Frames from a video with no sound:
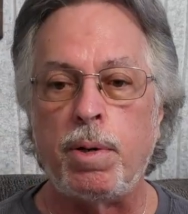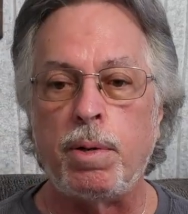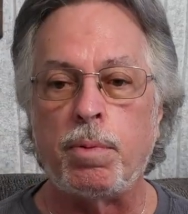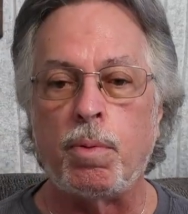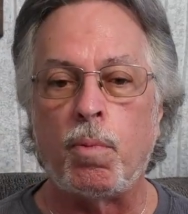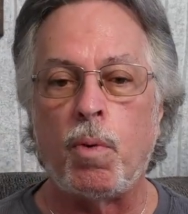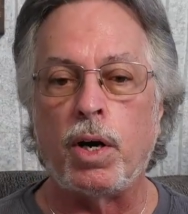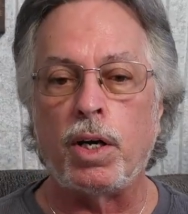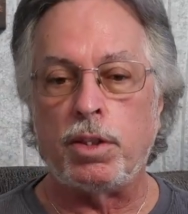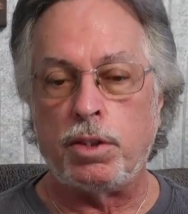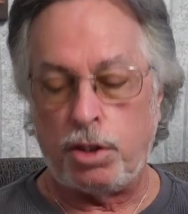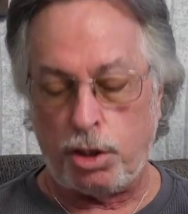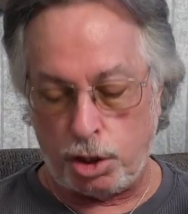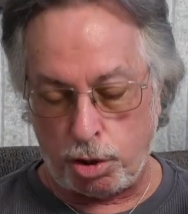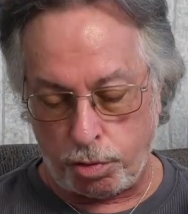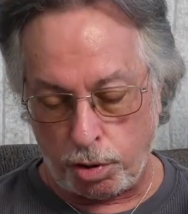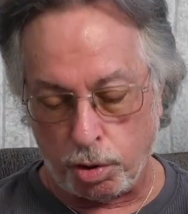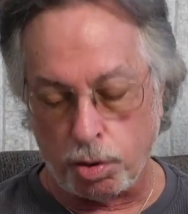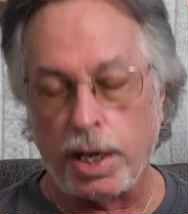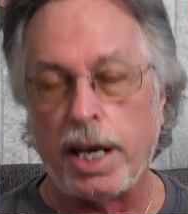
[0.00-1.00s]
want to
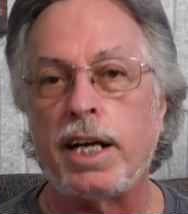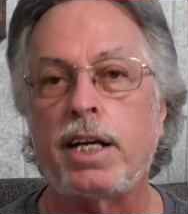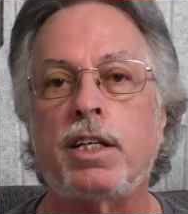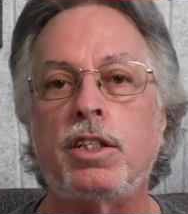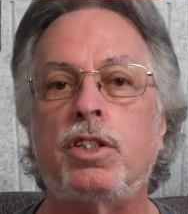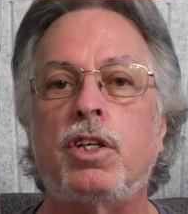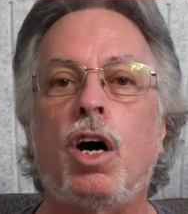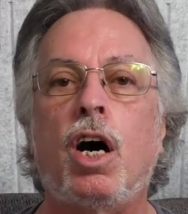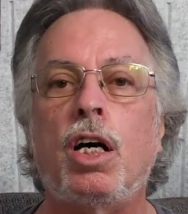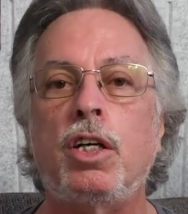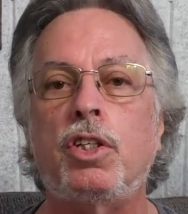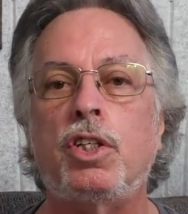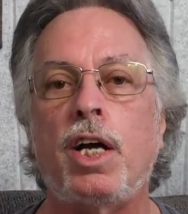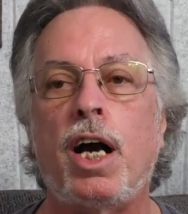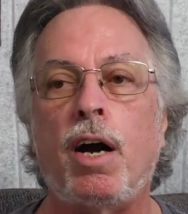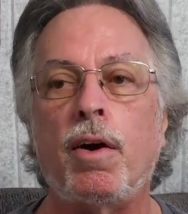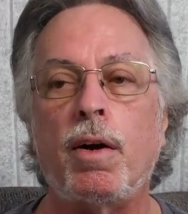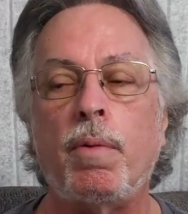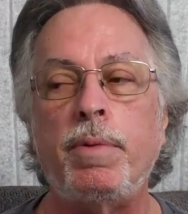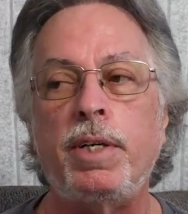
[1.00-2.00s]
drill their guitars
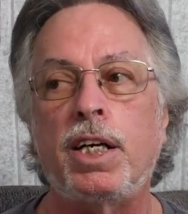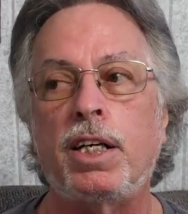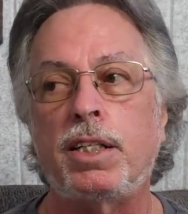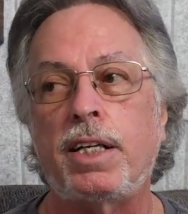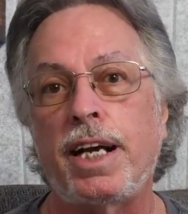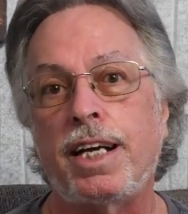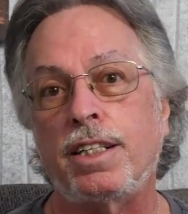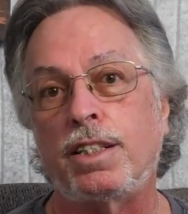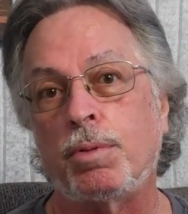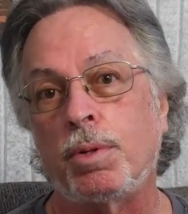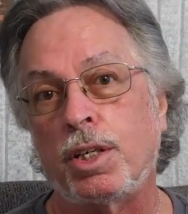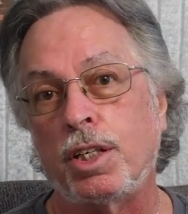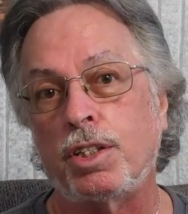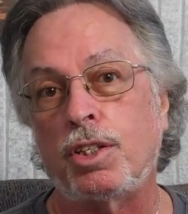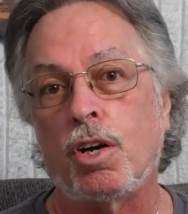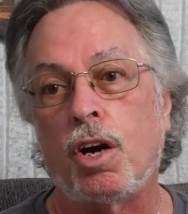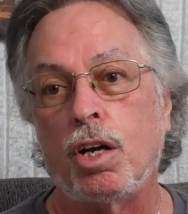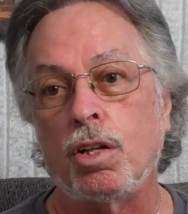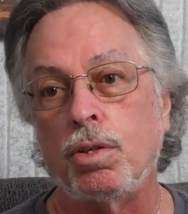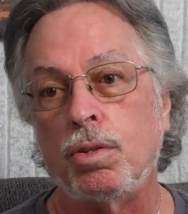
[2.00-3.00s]
out. I mean, you can take it to a
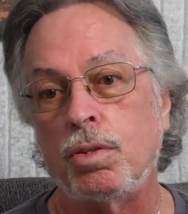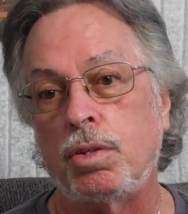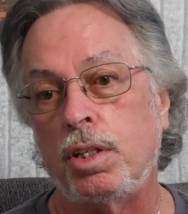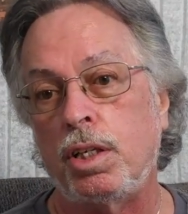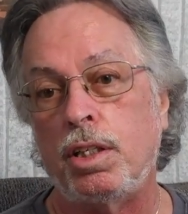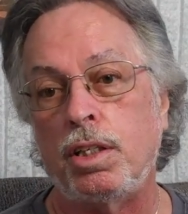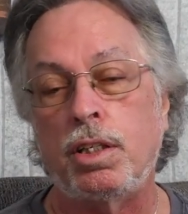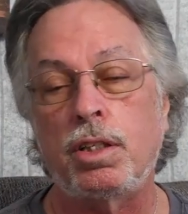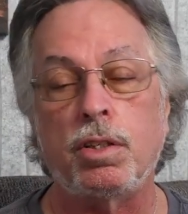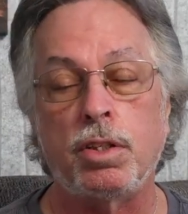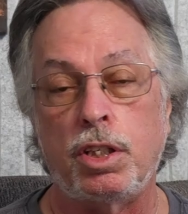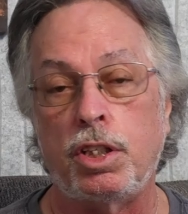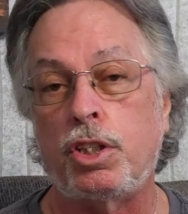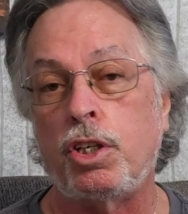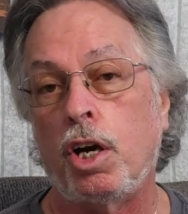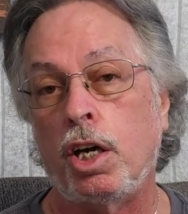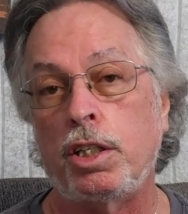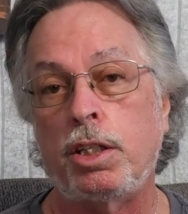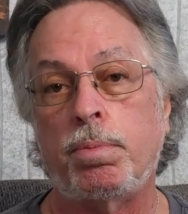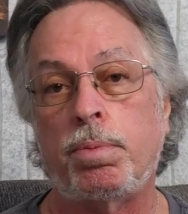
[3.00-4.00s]
guitar luthier. He's going to
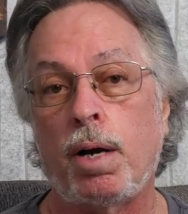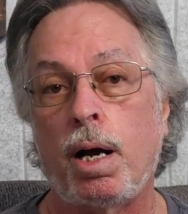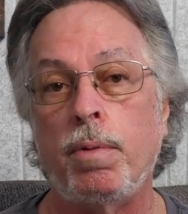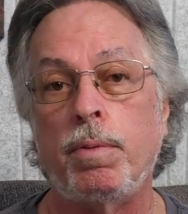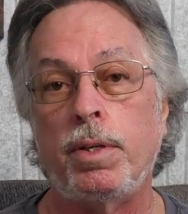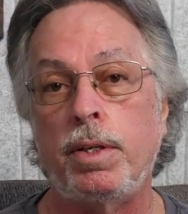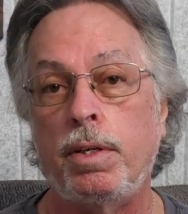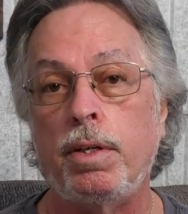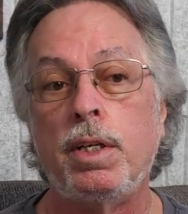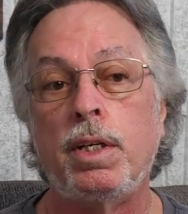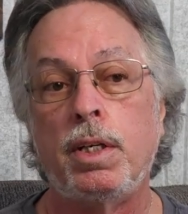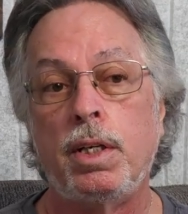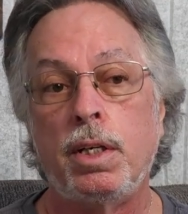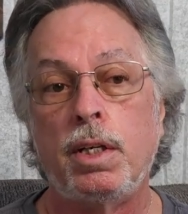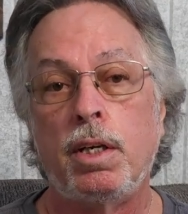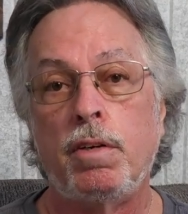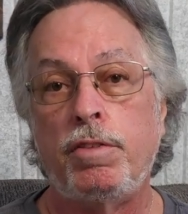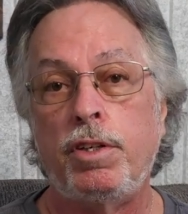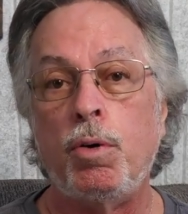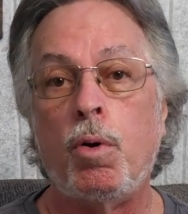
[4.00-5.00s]
charge you probably
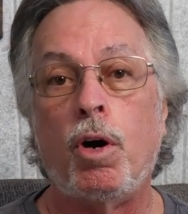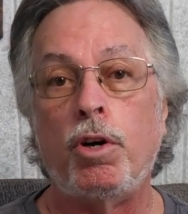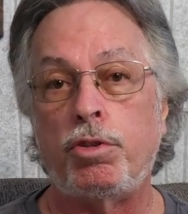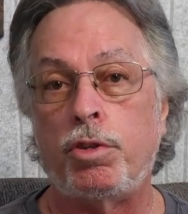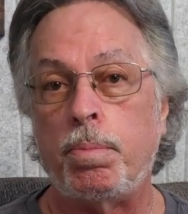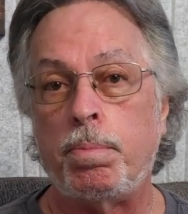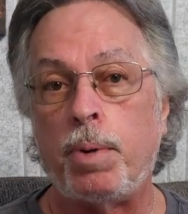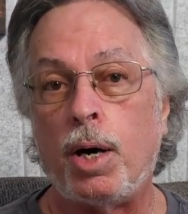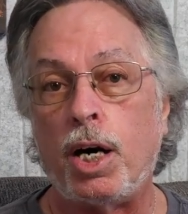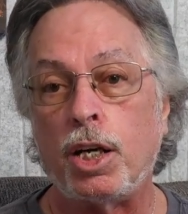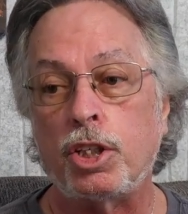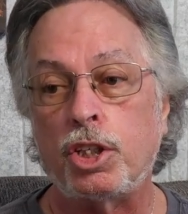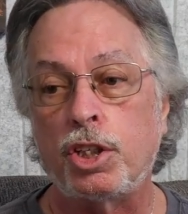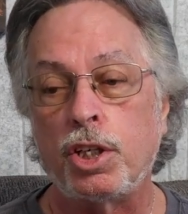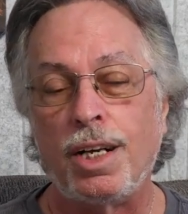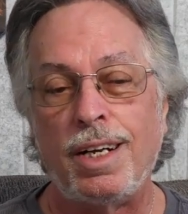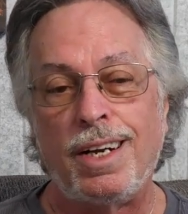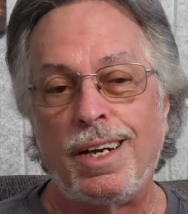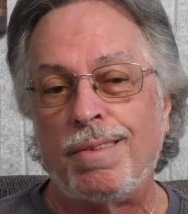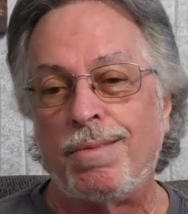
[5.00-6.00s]
a few $100,
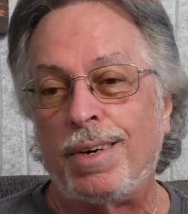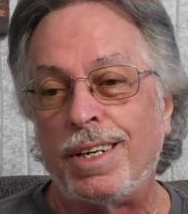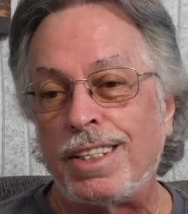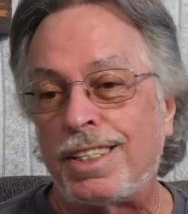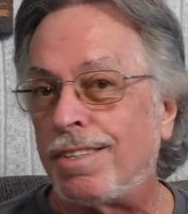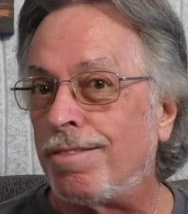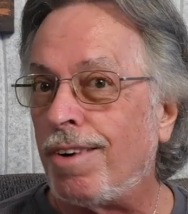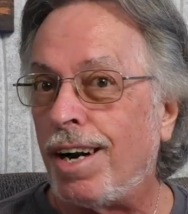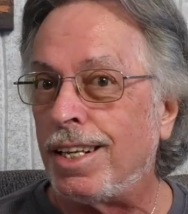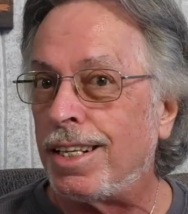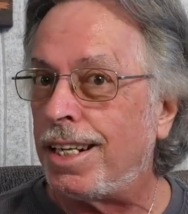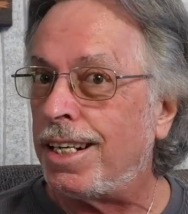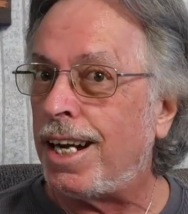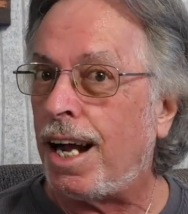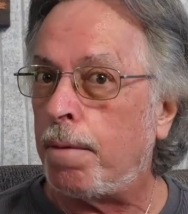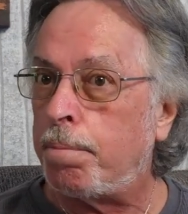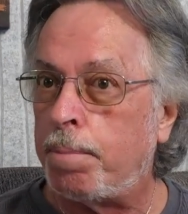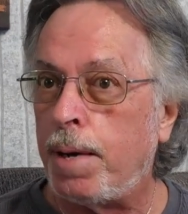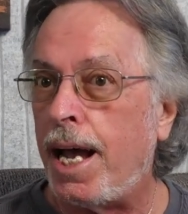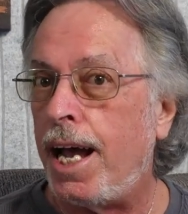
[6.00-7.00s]
but it's really
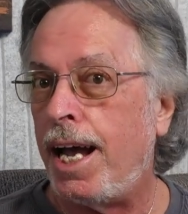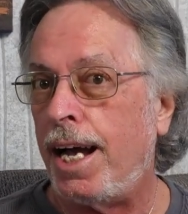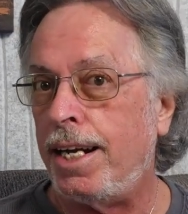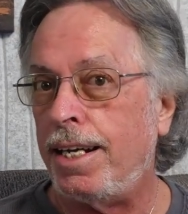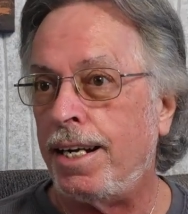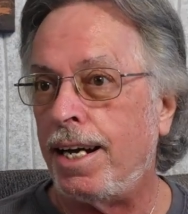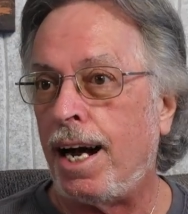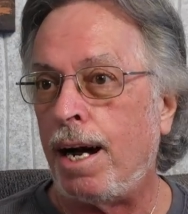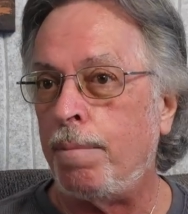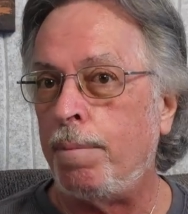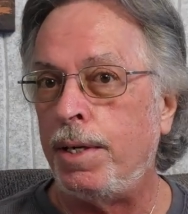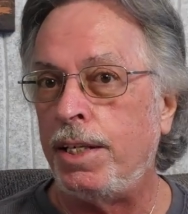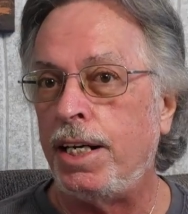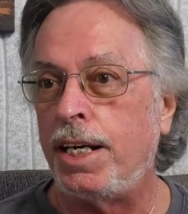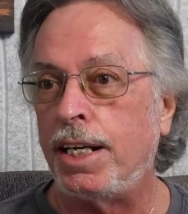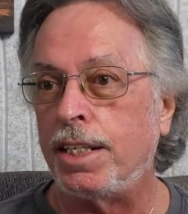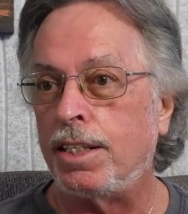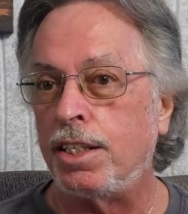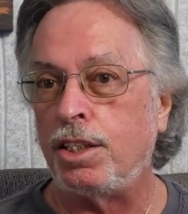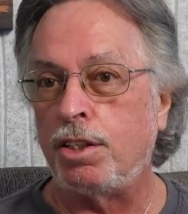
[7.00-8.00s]
not bad. I mean, you
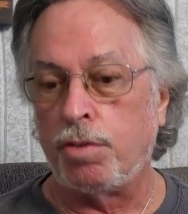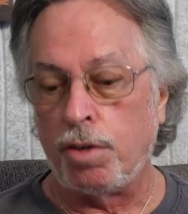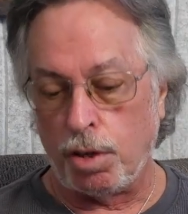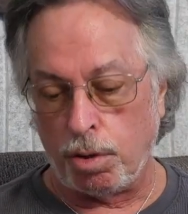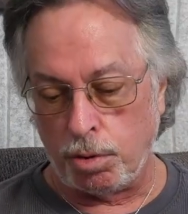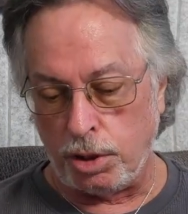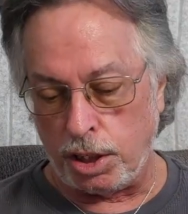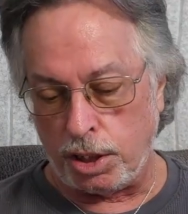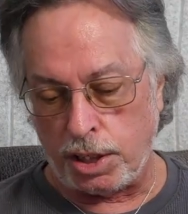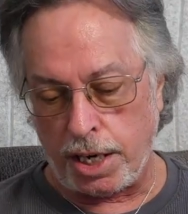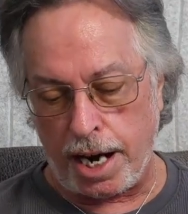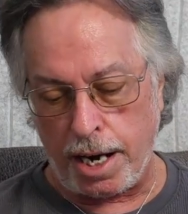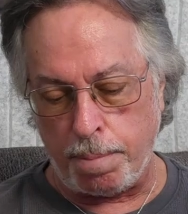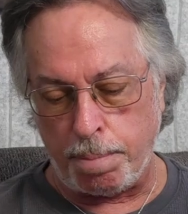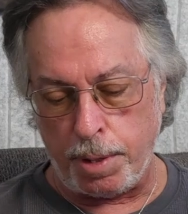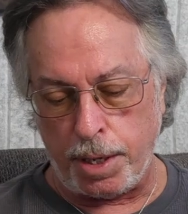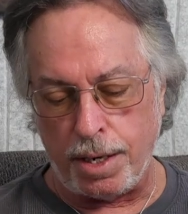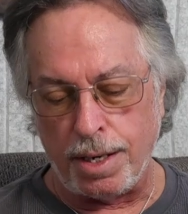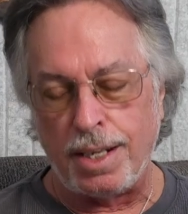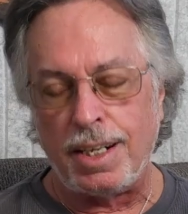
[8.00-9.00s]
get the drill, you tape
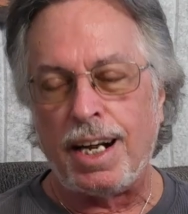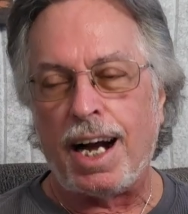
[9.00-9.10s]
it.